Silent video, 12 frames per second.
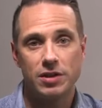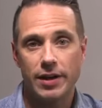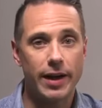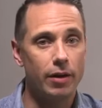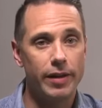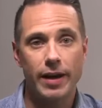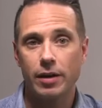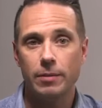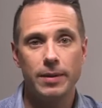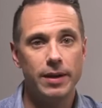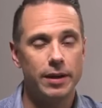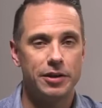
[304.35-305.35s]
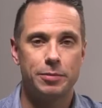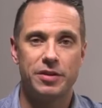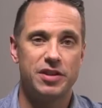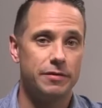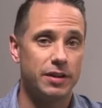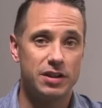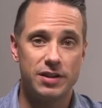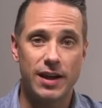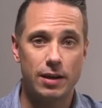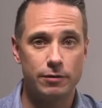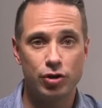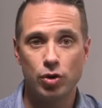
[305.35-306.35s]
style. That could be a specific
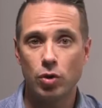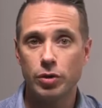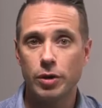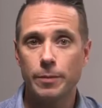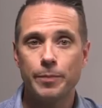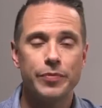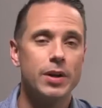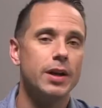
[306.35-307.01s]
style of shoulder.